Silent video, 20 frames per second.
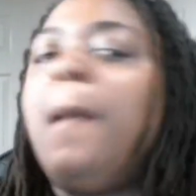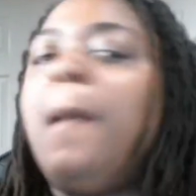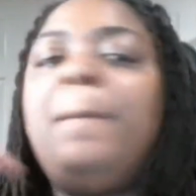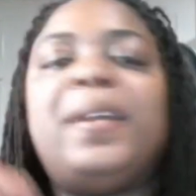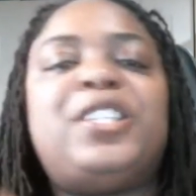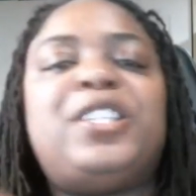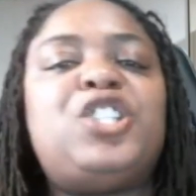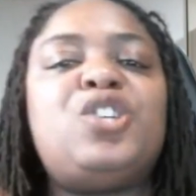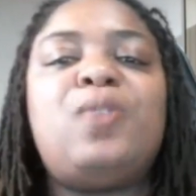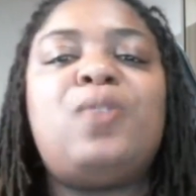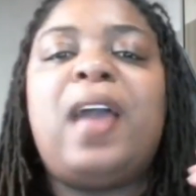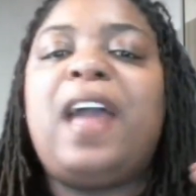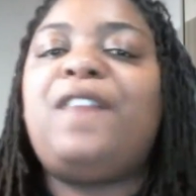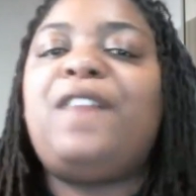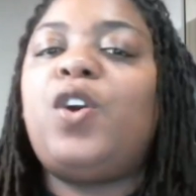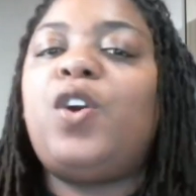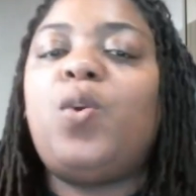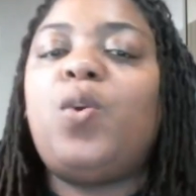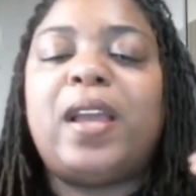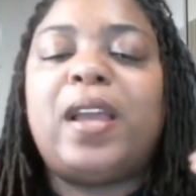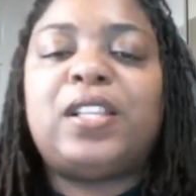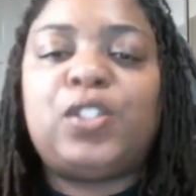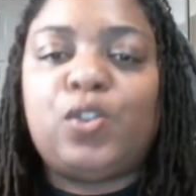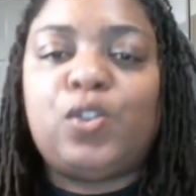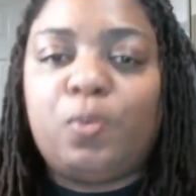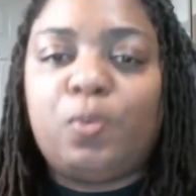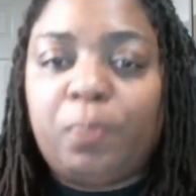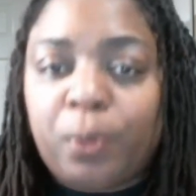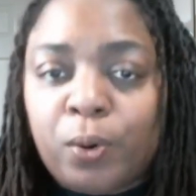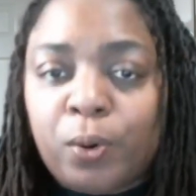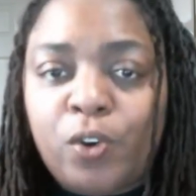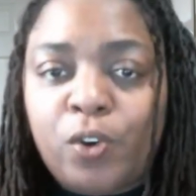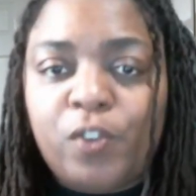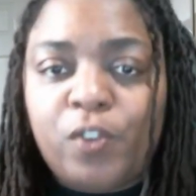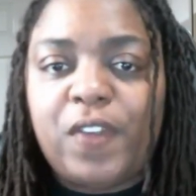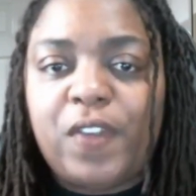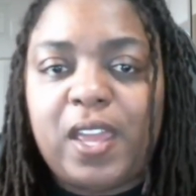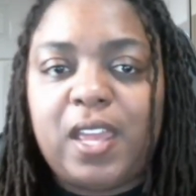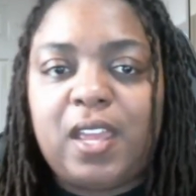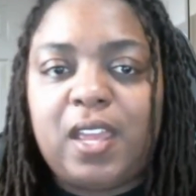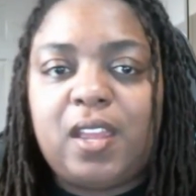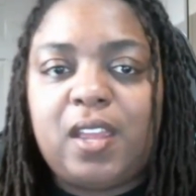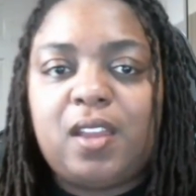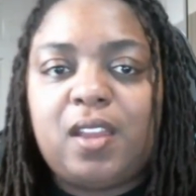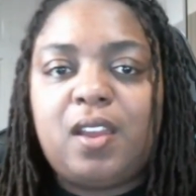but you have no way to prove it.